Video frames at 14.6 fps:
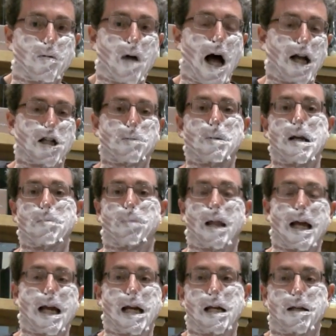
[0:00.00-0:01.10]
high-speed
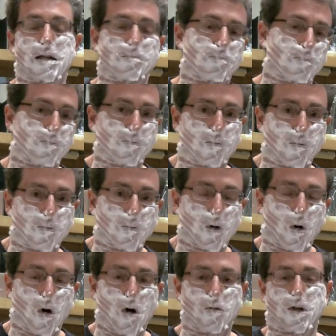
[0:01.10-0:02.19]
blade that
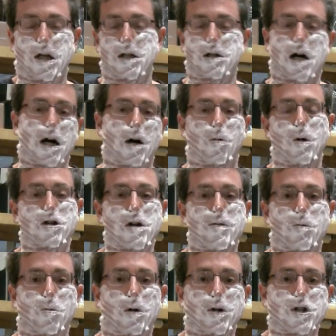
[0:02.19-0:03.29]
the entire wet
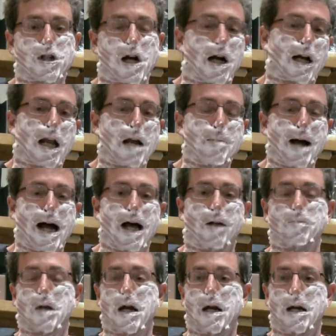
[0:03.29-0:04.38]
shaving world is talking
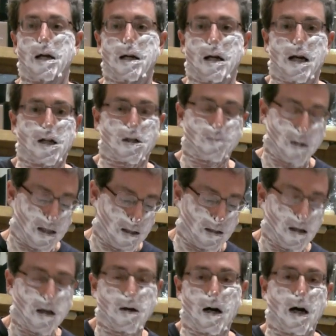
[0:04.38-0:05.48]
about. Has
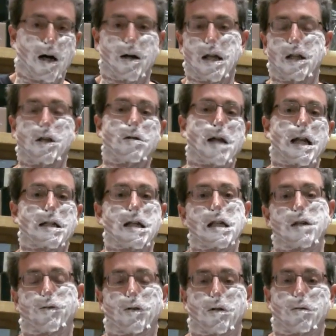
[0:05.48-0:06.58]
been in the United
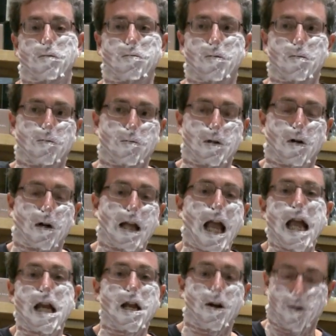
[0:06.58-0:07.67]
States for nearly
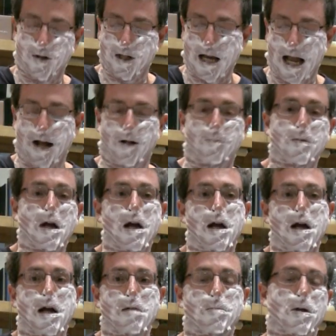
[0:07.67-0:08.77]
8 years now,
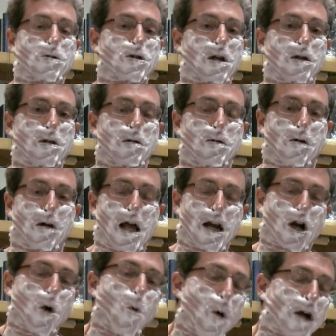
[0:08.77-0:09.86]
but there are a
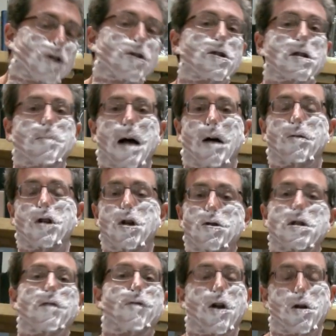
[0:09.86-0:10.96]
lot of questions about
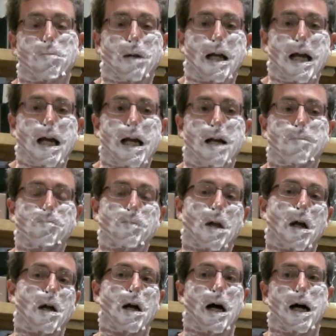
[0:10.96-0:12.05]
using the feather blade,
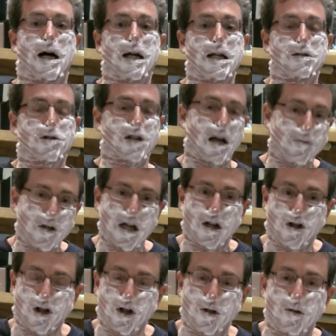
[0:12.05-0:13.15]
its safety
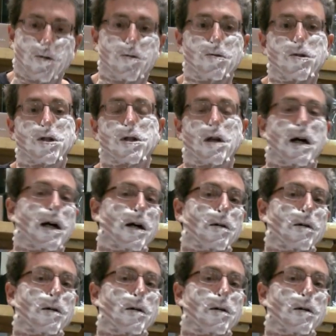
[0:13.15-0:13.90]
issues,